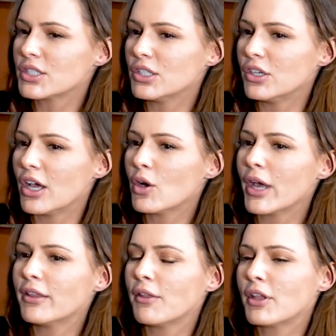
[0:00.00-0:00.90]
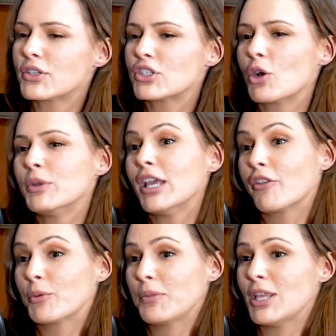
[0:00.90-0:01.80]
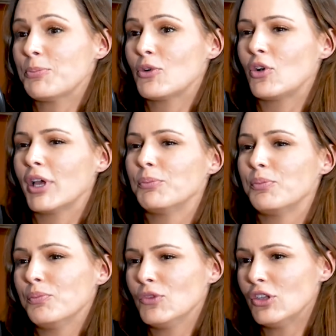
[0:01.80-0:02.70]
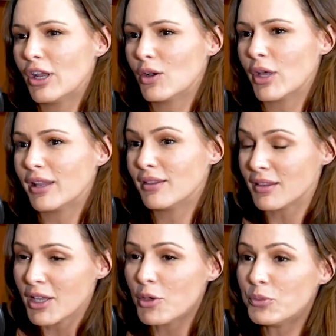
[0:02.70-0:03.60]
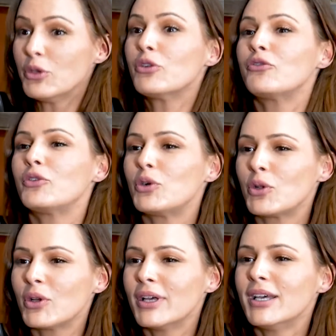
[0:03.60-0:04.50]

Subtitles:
and there's so many other people and, and beautiful